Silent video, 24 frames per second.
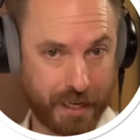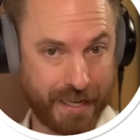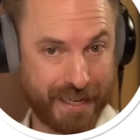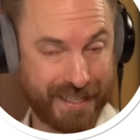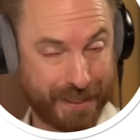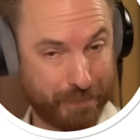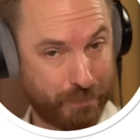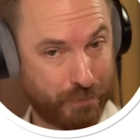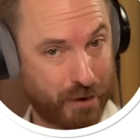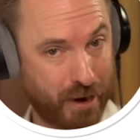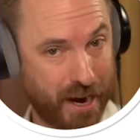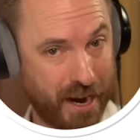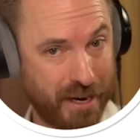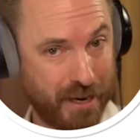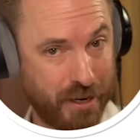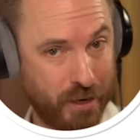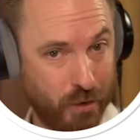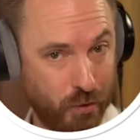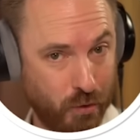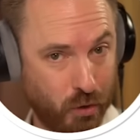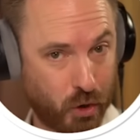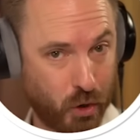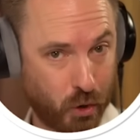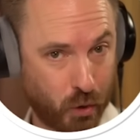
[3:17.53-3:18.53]
It's a brand
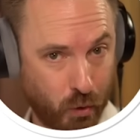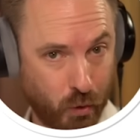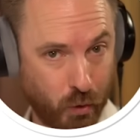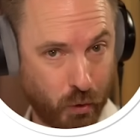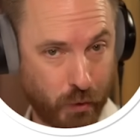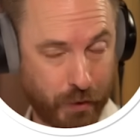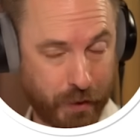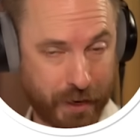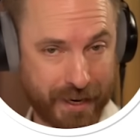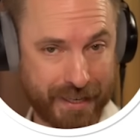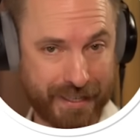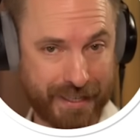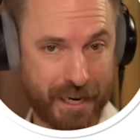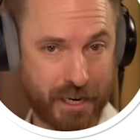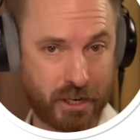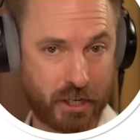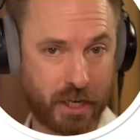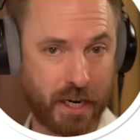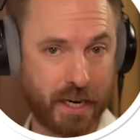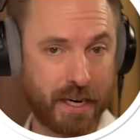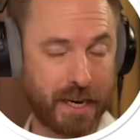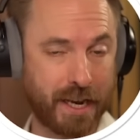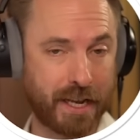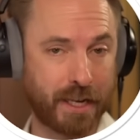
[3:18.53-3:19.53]
new tool that
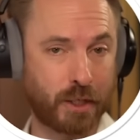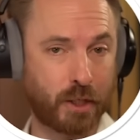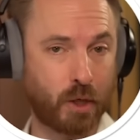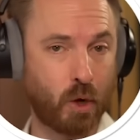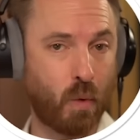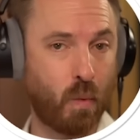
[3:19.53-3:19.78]
essentially does